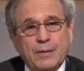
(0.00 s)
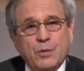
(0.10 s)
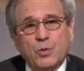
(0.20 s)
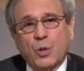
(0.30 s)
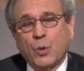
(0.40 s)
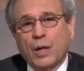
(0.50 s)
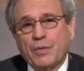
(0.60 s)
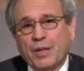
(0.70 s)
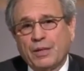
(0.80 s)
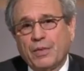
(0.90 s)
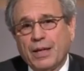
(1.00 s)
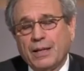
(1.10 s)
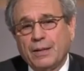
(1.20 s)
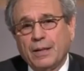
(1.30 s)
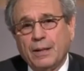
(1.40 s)
So I think
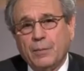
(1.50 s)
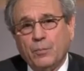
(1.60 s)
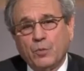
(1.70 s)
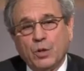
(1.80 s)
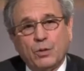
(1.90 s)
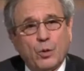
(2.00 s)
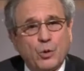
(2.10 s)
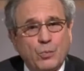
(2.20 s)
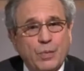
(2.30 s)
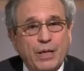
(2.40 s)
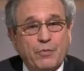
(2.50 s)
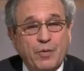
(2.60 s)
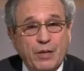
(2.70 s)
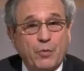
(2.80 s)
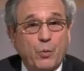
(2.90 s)
that though you may
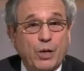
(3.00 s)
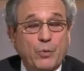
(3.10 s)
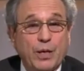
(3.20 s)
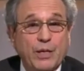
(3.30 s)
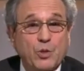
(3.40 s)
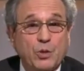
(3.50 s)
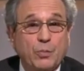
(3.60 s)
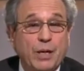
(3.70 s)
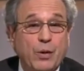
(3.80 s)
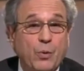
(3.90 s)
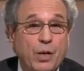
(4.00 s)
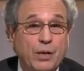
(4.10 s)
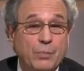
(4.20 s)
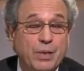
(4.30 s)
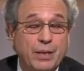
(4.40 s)
favor recreational
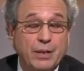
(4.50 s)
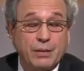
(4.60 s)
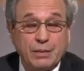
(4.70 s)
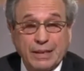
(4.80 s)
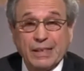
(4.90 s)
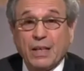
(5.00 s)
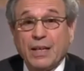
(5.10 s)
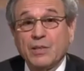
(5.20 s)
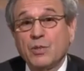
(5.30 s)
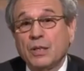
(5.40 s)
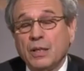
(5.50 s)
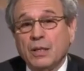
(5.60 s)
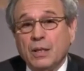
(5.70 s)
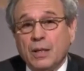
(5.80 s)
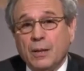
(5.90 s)
marijuana being legalized,
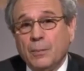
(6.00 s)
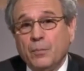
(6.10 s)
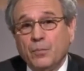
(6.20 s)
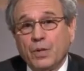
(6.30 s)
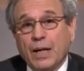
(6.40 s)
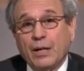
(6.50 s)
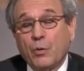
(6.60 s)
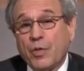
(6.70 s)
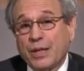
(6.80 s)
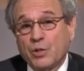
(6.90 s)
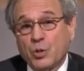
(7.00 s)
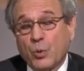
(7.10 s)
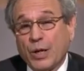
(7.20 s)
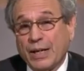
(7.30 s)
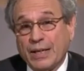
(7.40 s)
I don't think it's a
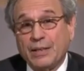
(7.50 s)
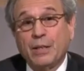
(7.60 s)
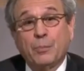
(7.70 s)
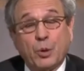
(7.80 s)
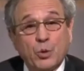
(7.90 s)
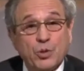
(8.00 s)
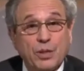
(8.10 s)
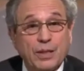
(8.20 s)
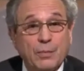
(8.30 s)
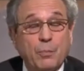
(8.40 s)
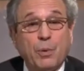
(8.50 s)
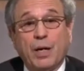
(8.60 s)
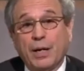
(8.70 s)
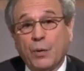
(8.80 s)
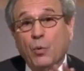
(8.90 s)
great idea personally,
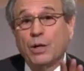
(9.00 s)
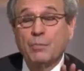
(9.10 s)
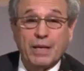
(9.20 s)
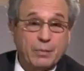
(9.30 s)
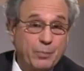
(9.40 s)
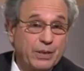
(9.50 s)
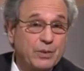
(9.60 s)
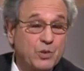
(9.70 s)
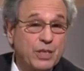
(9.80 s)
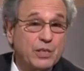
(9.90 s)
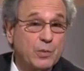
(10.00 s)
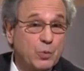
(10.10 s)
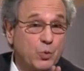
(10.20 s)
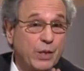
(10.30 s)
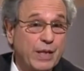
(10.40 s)
but I want to make a big distinction
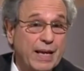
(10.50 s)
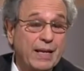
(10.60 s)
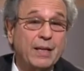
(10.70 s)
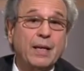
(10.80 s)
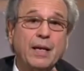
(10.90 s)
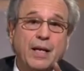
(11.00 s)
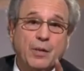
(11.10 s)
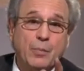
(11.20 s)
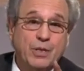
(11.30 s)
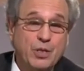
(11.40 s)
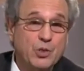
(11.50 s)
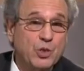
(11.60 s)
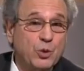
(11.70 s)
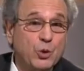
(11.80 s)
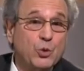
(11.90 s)
between that and the
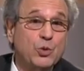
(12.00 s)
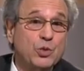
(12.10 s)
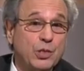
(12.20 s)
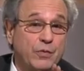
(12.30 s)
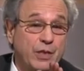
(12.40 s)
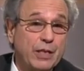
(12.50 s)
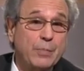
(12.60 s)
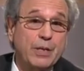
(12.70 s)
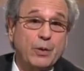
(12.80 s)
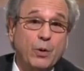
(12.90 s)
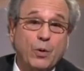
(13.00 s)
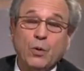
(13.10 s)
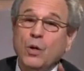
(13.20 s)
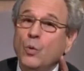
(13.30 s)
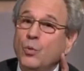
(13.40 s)
medicinal uses of cannabidiol,
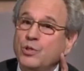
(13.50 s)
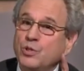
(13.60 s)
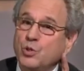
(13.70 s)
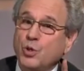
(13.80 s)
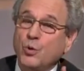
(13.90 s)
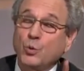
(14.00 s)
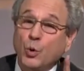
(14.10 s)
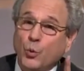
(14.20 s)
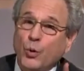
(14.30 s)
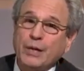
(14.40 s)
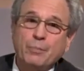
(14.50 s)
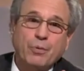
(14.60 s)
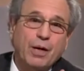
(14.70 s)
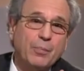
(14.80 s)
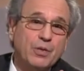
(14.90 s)
which has shown great
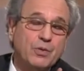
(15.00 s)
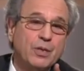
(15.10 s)
promise